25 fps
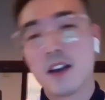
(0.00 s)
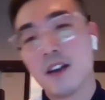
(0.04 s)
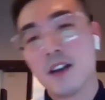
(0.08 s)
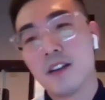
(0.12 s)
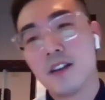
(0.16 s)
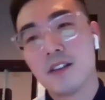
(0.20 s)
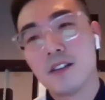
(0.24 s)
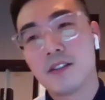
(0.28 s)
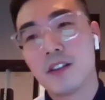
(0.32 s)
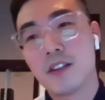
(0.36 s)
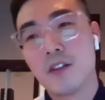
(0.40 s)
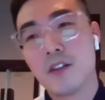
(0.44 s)

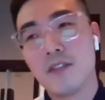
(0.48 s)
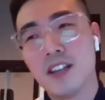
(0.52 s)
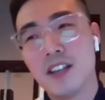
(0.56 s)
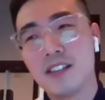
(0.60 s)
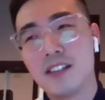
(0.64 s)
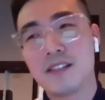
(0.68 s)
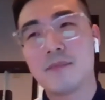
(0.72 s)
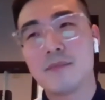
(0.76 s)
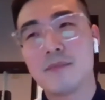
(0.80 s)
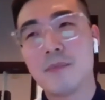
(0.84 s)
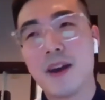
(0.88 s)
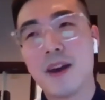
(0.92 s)
So
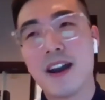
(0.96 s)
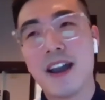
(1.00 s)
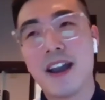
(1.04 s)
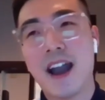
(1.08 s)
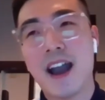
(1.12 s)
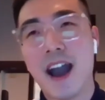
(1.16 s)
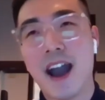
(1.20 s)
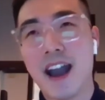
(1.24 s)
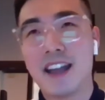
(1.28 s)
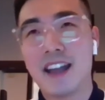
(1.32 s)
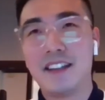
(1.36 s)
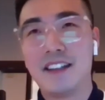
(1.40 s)
this is my
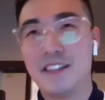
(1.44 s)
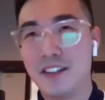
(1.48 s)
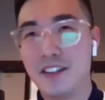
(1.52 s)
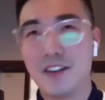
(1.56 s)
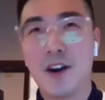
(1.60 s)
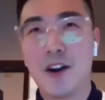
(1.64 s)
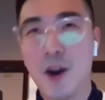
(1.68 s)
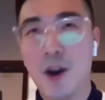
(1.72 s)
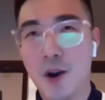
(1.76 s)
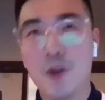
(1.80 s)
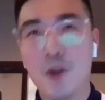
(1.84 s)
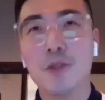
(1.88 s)

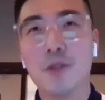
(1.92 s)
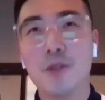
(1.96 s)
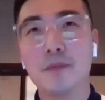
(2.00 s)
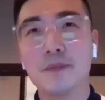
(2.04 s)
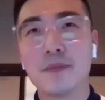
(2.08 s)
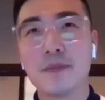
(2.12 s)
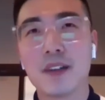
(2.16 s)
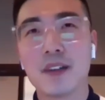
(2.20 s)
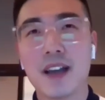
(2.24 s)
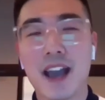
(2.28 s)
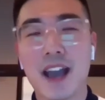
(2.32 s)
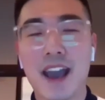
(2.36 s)
ideal home,
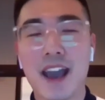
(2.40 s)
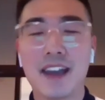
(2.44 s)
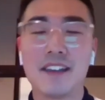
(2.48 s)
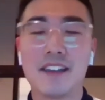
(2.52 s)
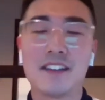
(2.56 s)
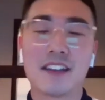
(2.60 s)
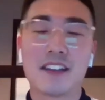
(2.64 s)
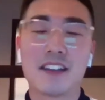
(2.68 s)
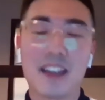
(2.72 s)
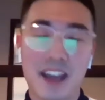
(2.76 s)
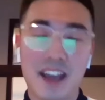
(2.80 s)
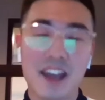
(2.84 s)

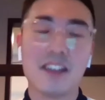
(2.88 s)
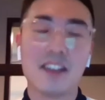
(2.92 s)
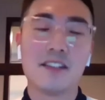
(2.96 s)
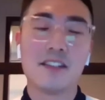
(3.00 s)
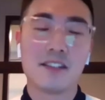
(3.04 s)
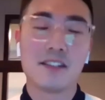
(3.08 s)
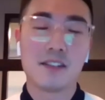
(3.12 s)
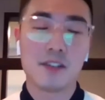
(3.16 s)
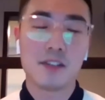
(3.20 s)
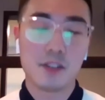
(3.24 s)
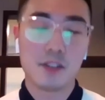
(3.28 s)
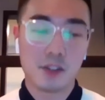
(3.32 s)
and
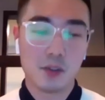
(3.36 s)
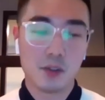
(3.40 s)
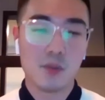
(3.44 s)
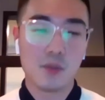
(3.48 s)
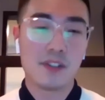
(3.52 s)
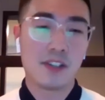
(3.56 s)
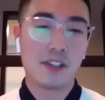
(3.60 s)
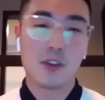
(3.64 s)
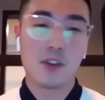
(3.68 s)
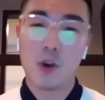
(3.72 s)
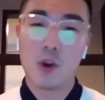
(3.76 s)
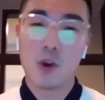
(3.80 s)
Kent
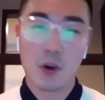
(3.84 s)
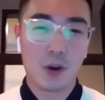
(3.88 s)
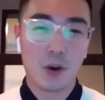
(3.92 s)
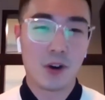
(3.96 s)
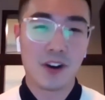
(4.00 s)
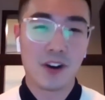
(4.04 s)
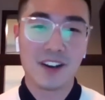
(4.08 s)
suits it all.